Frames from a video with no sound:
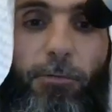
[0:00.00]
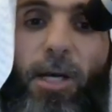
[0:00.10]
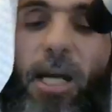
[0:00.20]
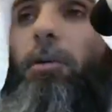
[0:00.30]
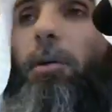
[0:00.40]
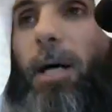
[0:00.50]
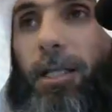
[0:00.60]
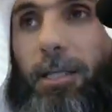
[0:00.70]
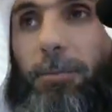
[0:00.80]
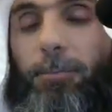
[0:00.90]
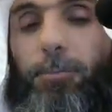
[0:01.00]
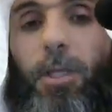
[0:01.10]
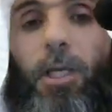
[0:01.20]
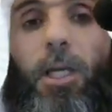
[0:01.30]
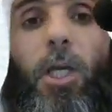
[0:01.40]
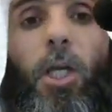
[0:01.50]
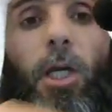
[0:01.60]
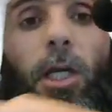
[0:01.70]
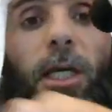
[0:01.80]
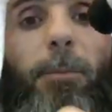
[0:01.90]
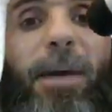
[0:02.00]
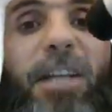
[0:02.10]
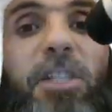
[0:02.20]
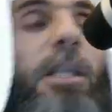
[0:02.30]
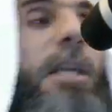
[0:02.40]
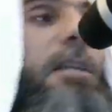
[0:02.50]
for everybody. He mentioned